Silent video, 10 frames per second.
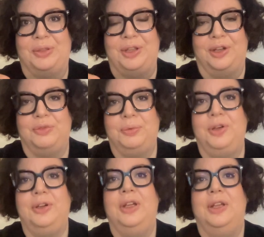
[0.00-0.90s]
the
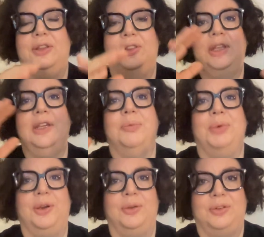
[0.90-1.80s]
artwork, think
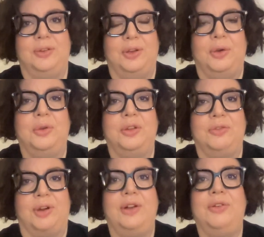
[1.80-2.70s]
about the whole
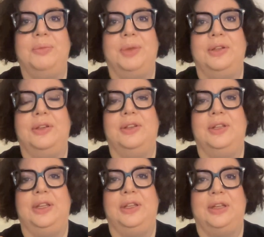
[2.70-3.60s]
environment
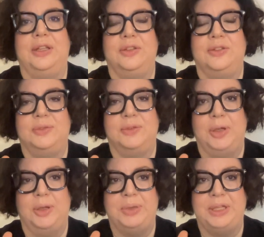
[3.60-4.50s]
it is
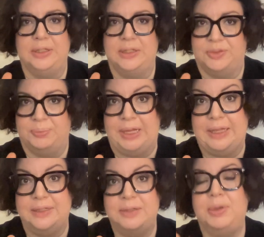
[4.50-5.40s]
being
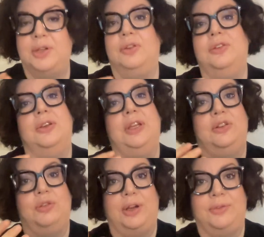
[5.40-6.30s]
displayed in, but also it
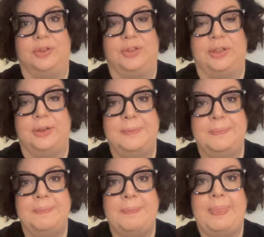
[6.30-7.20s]
travels in.
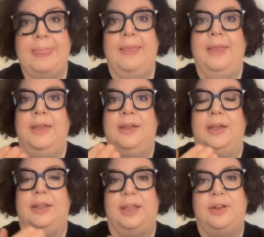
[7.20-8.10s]

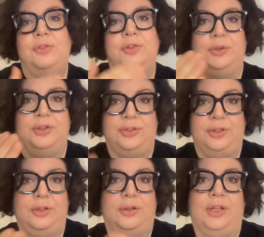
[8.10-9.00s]
And then, of course,
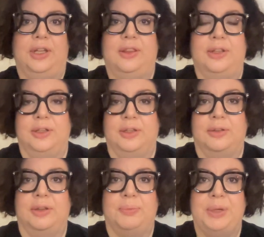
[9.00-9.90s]
you look at
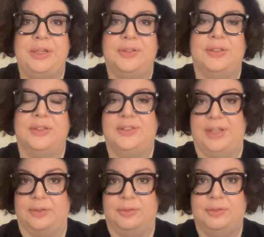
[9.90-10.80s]
the piece
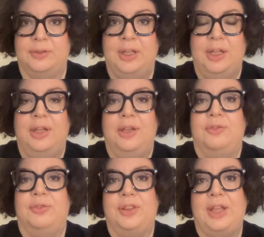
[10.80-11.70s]
itself.
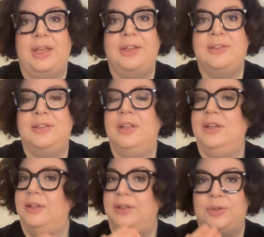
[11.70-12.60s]
For that,
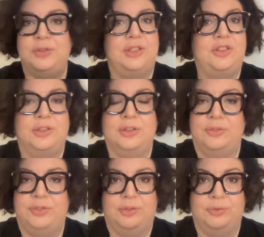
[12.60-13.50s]
use digital
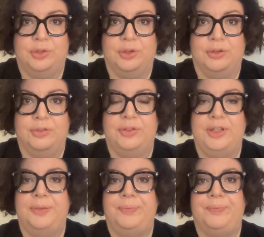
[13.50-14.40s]
photography,